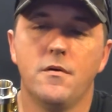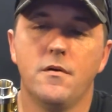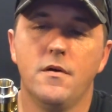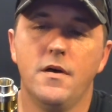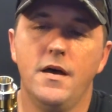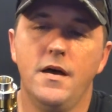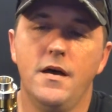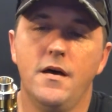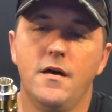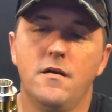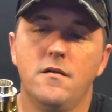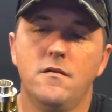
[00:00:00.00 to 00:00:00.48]

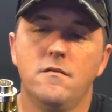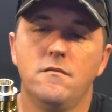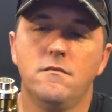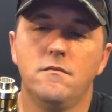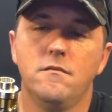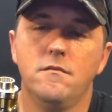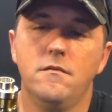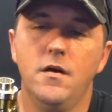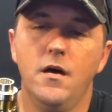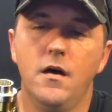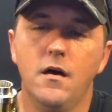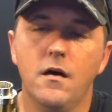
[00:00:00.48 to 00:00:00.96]
And
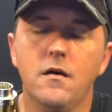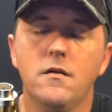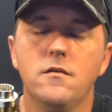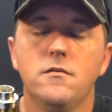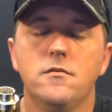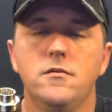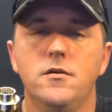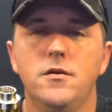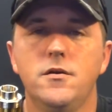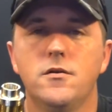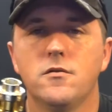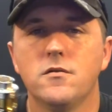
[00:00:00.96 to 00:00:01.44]
yeah,
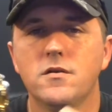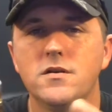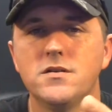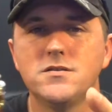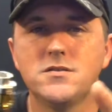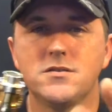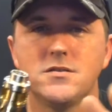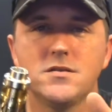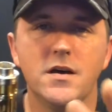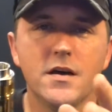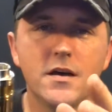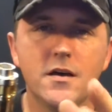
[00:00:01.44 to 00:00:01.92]
you know,
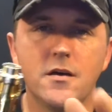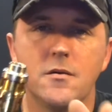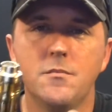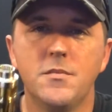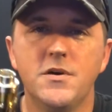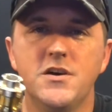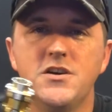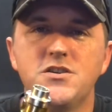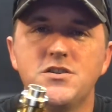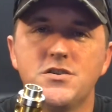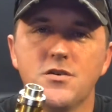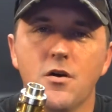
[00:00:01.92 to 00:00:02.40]
it can
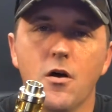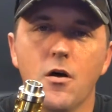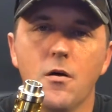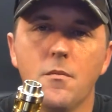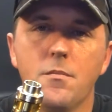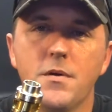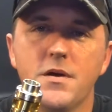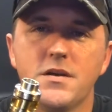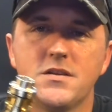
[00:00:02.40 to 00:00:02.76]
be sharp.